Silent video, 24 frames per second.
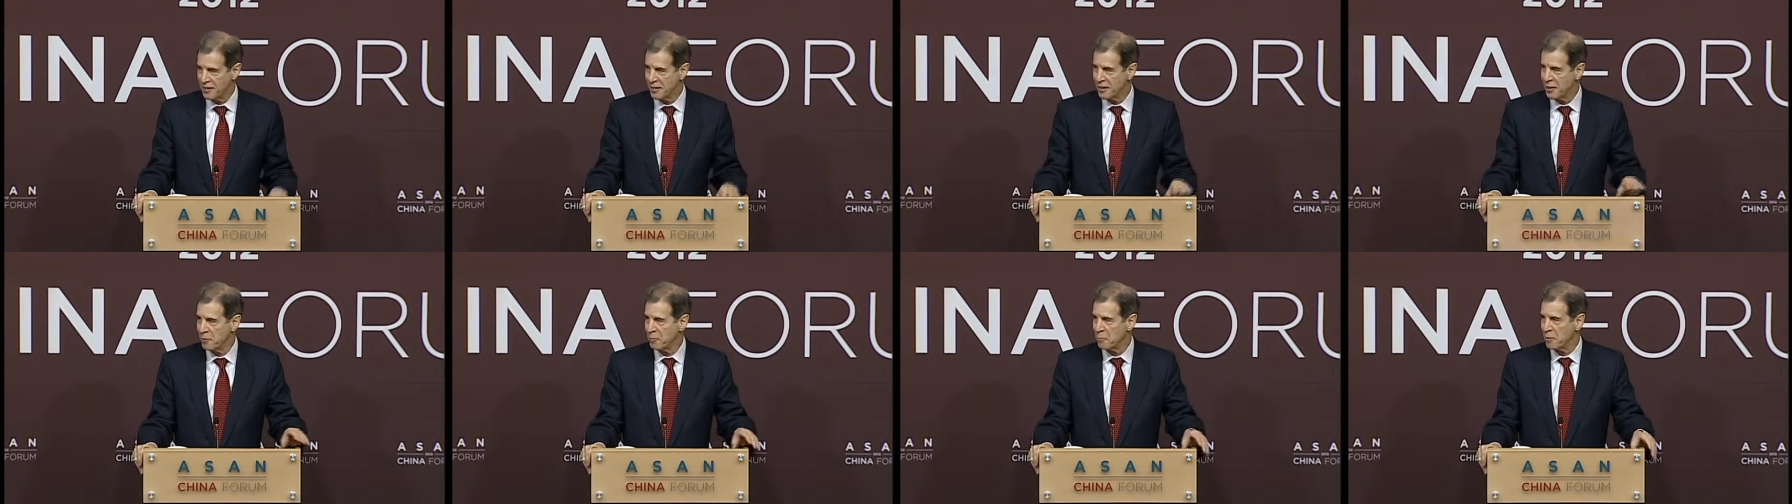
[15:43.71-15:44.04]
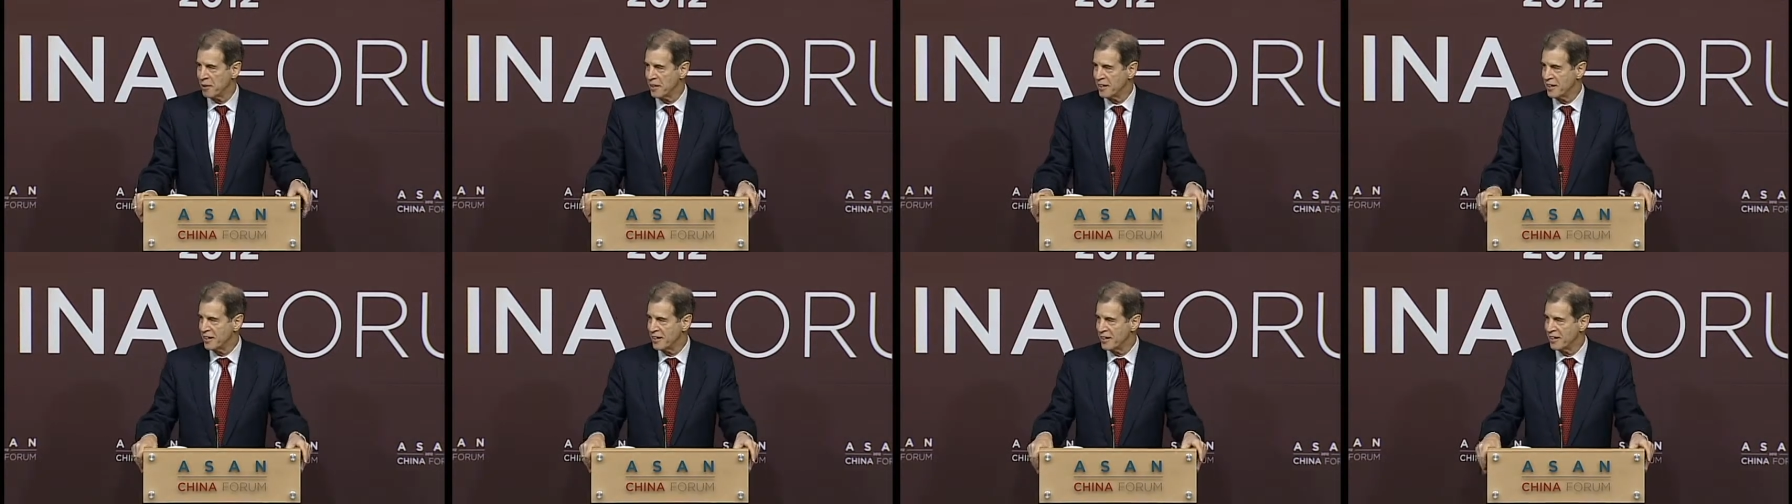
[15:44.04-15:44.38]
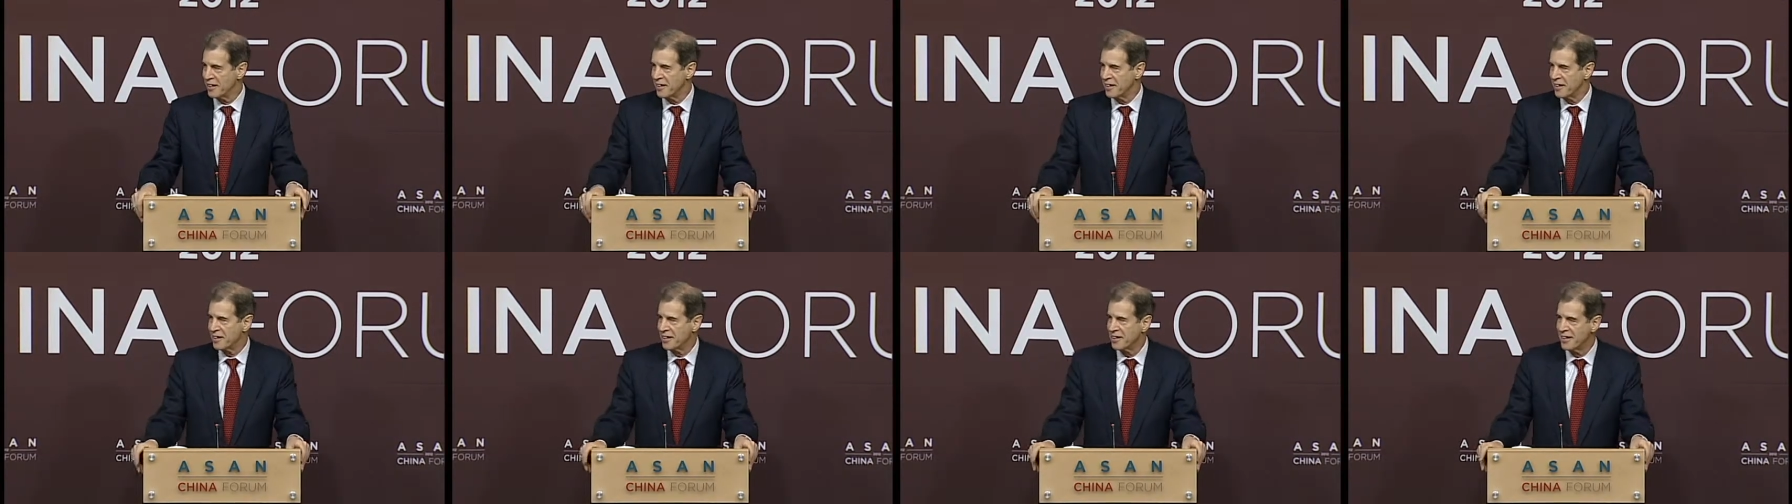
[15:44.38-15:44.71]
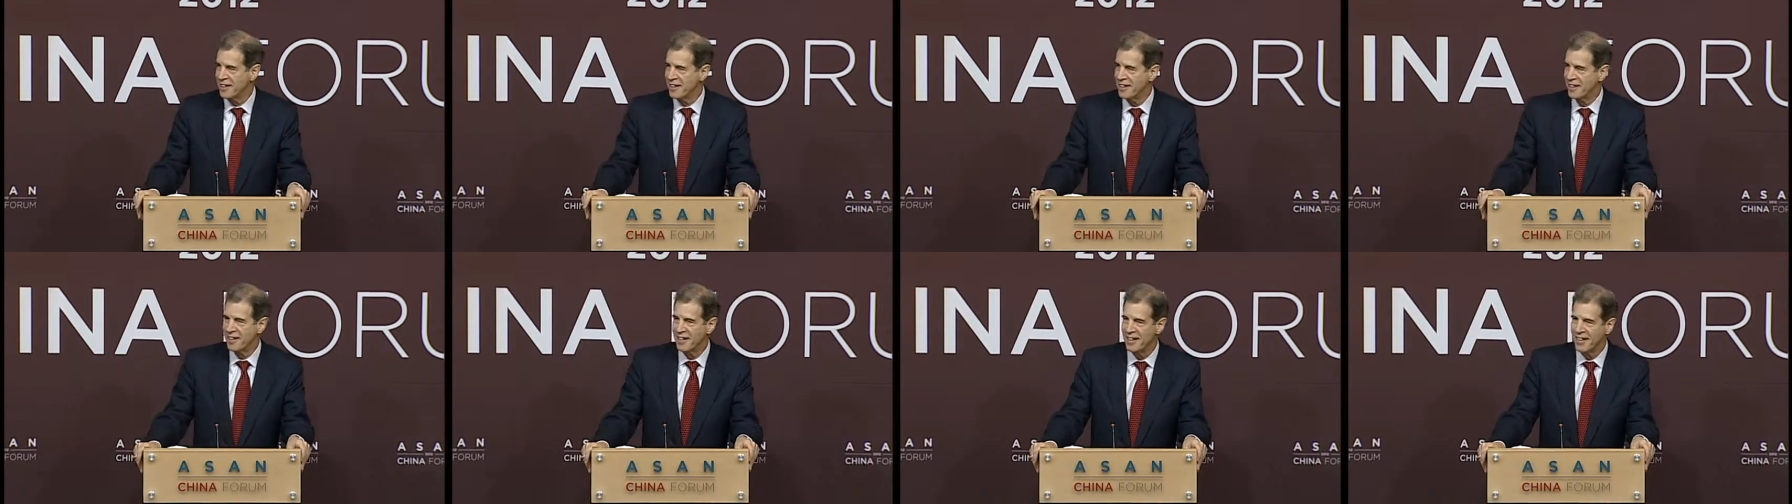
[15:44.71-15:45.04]
humbling
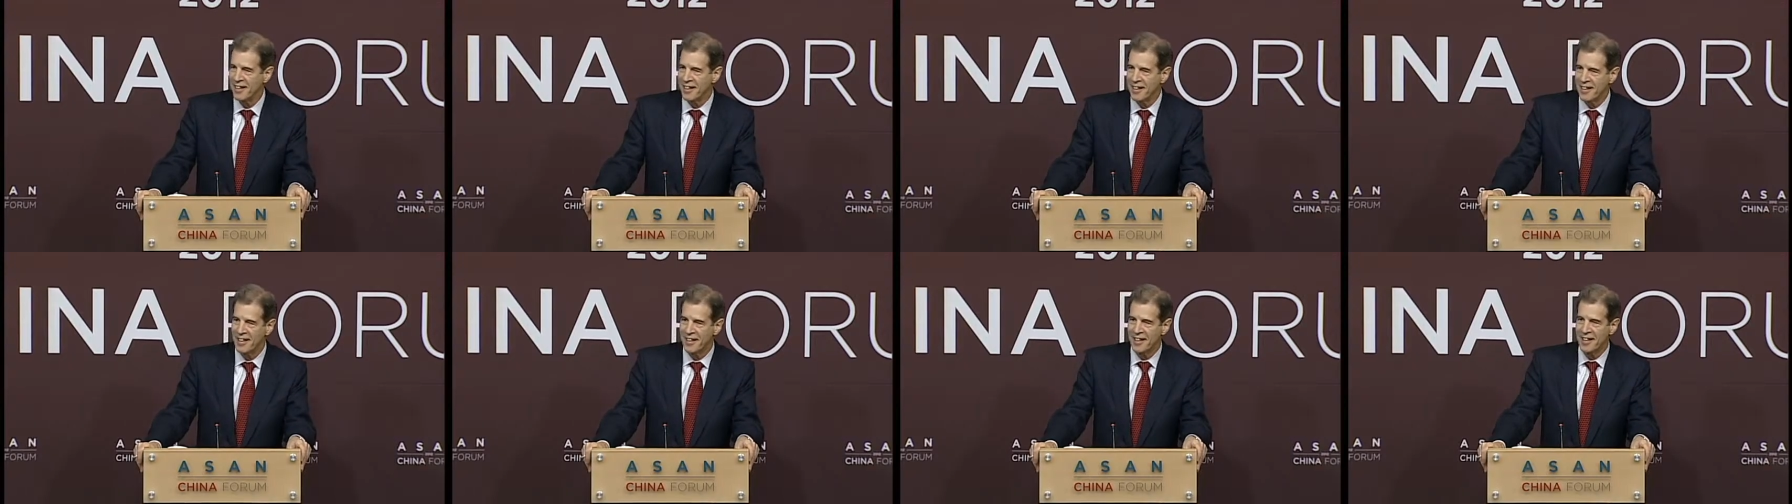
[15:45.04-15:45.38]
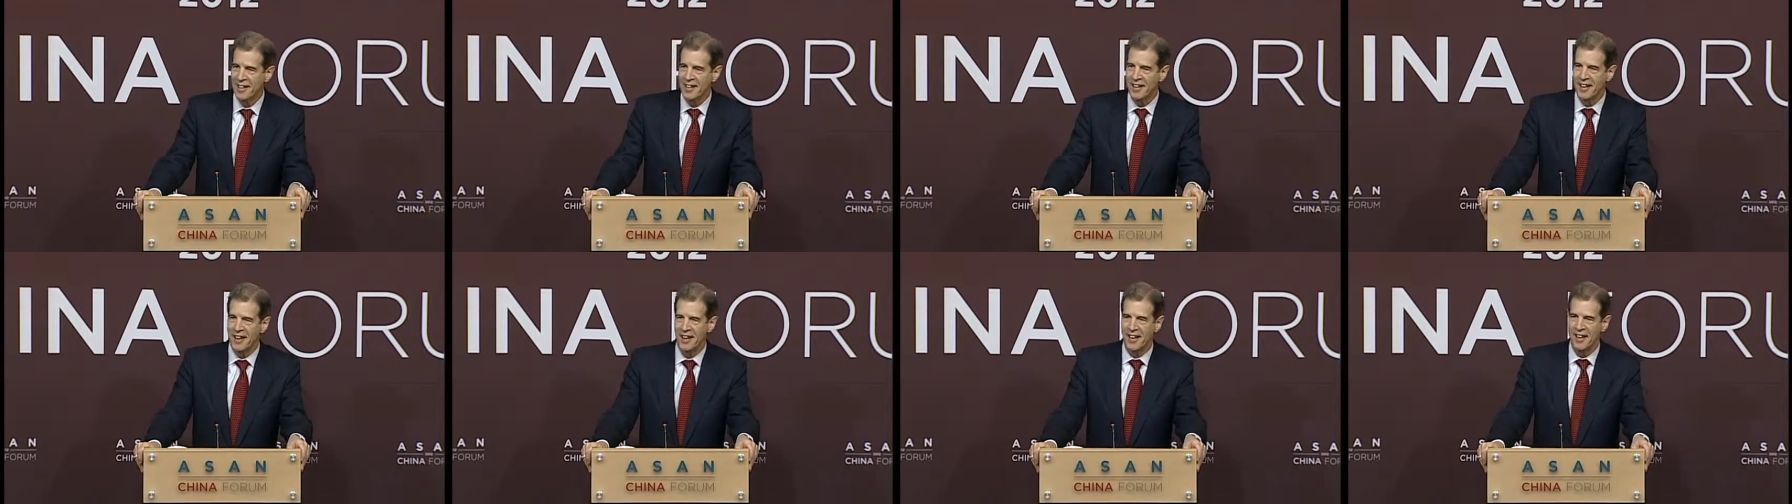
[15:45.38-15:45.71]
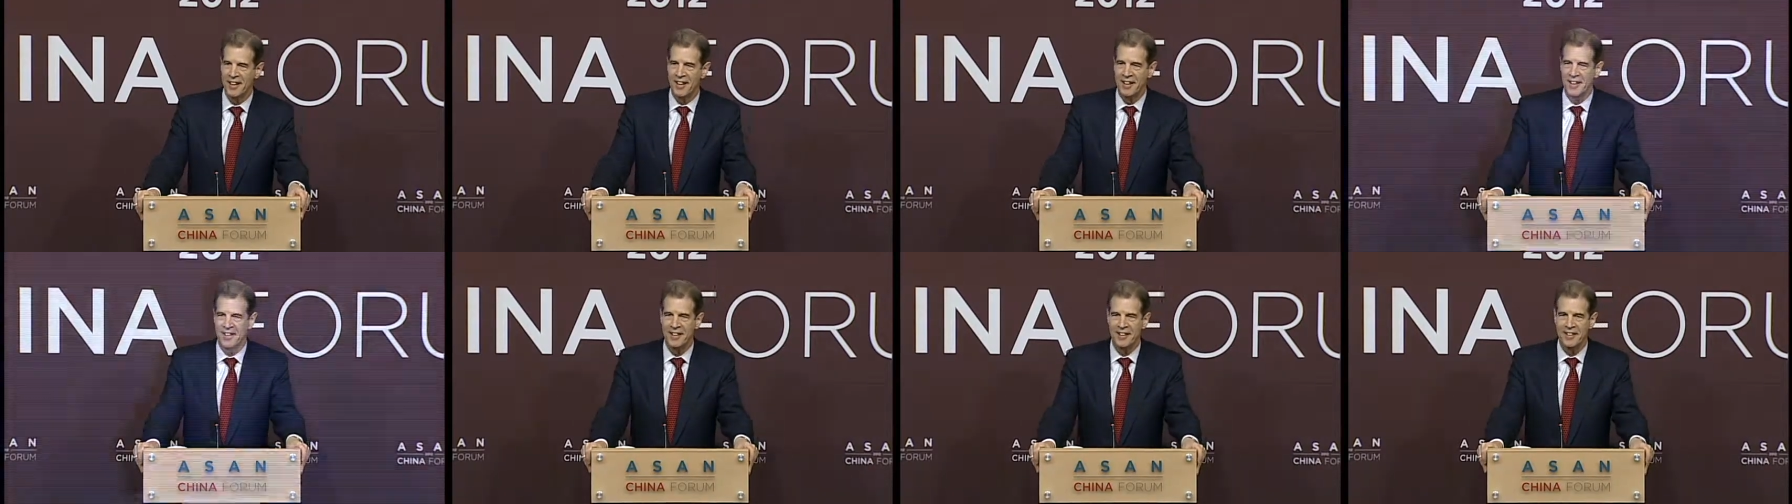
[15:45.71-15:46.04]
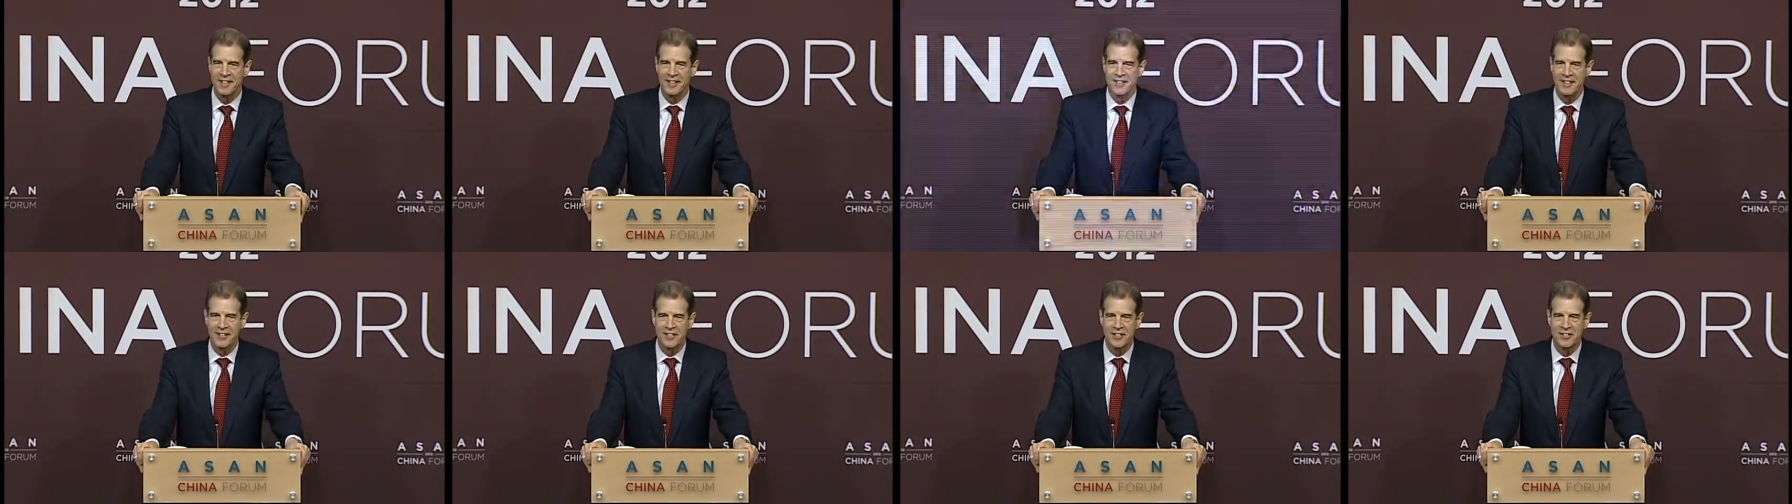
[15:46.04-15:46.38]
to